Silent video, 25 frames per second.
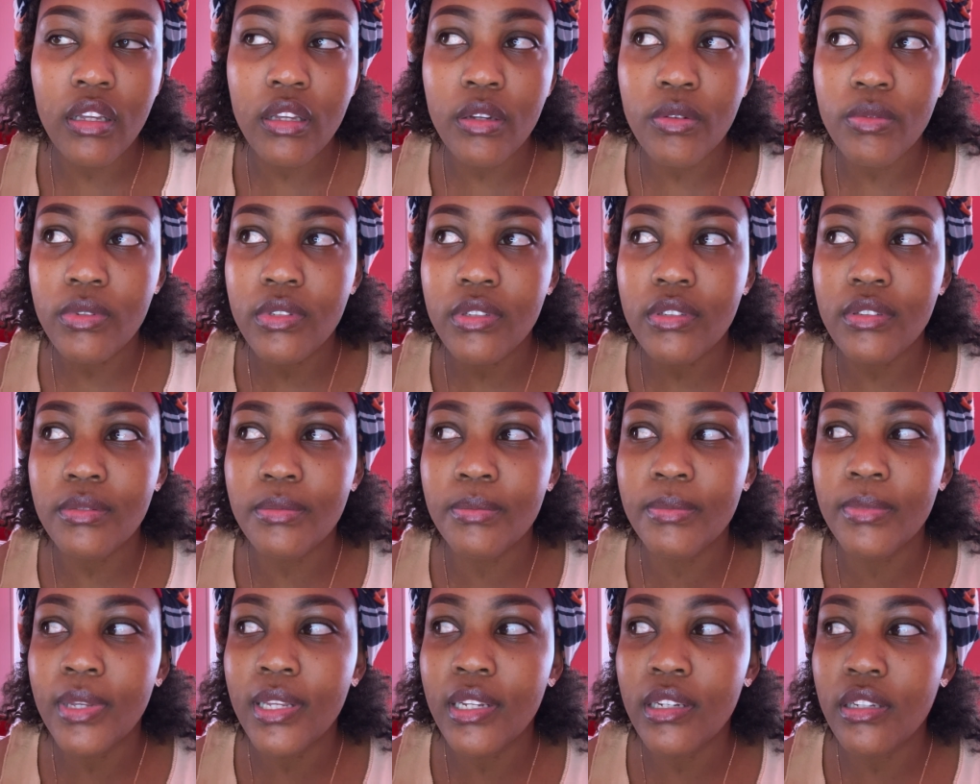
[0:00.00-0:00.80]
It was
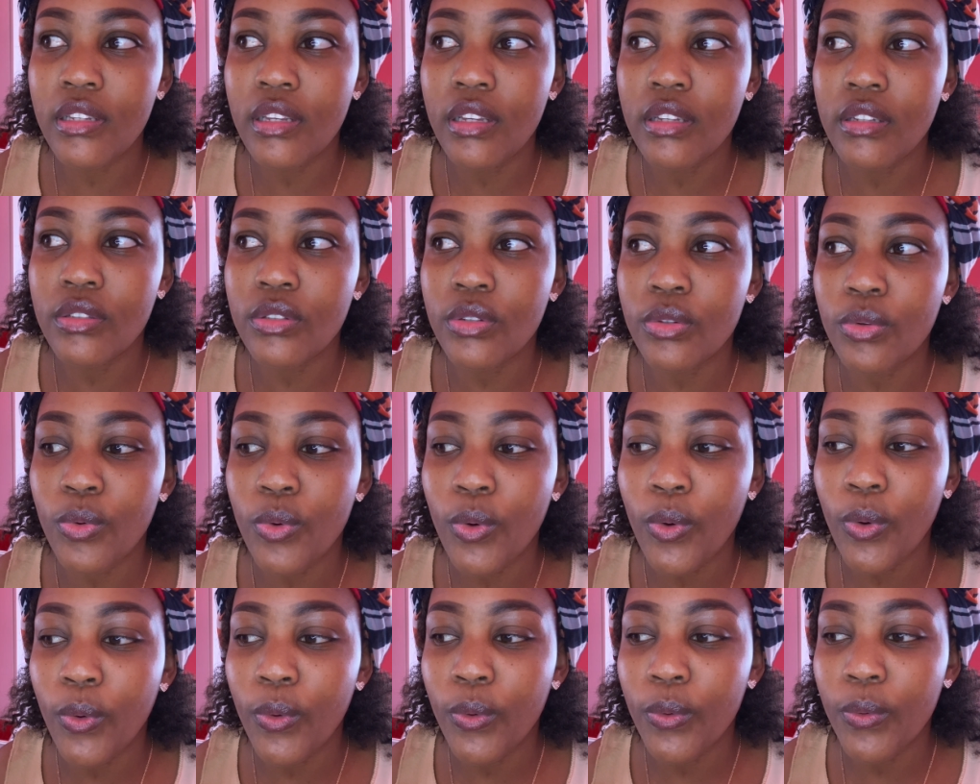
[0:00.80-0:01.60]
many years
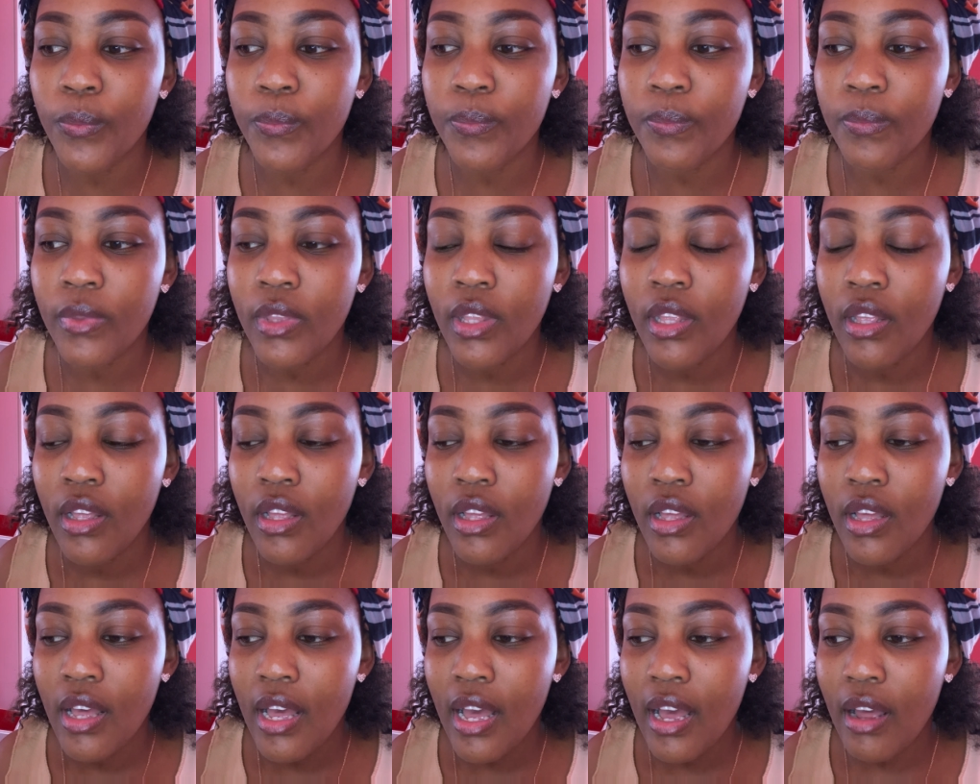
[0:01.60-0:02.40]
ago.
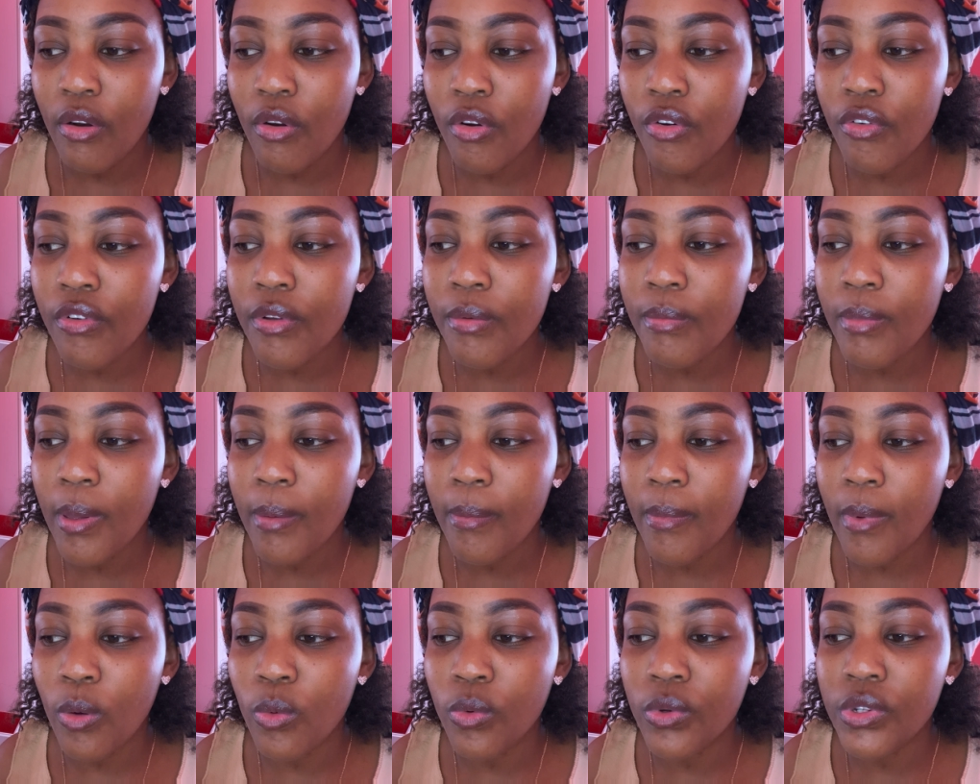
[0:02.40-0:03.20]
I don't
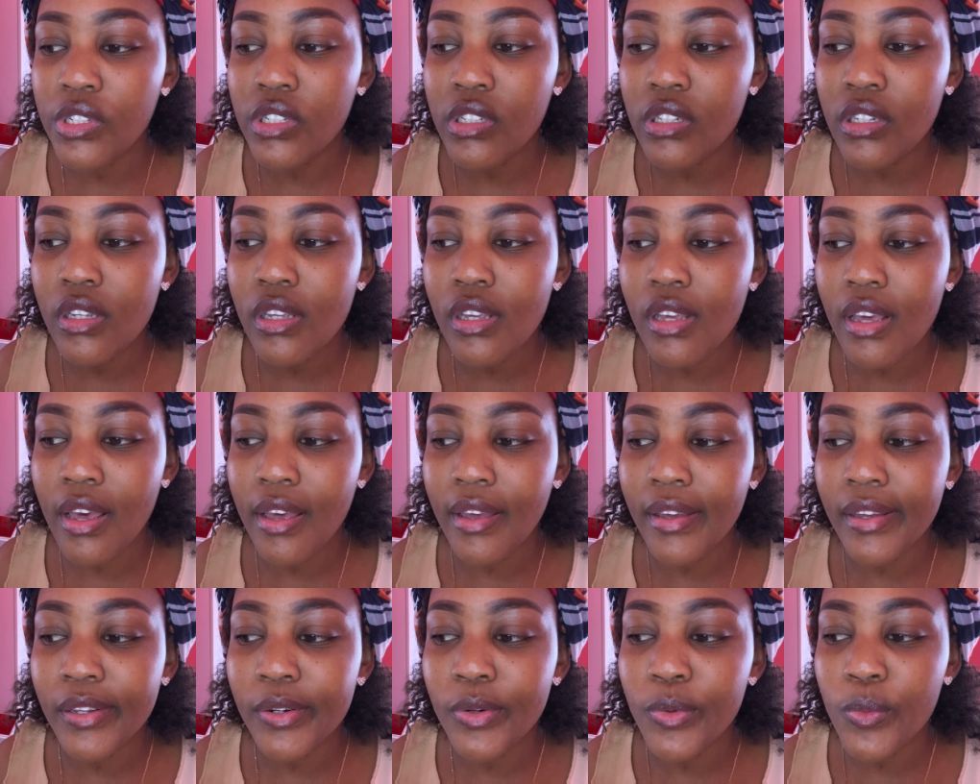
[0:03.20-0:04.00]
remember which year
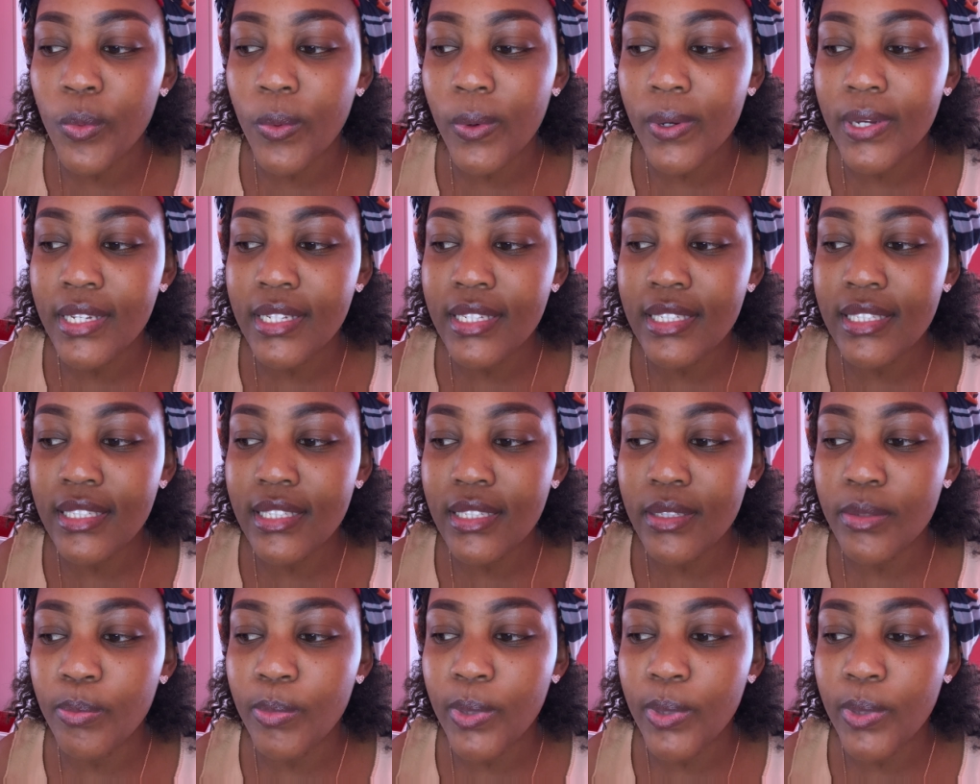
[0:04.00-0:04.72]
it was,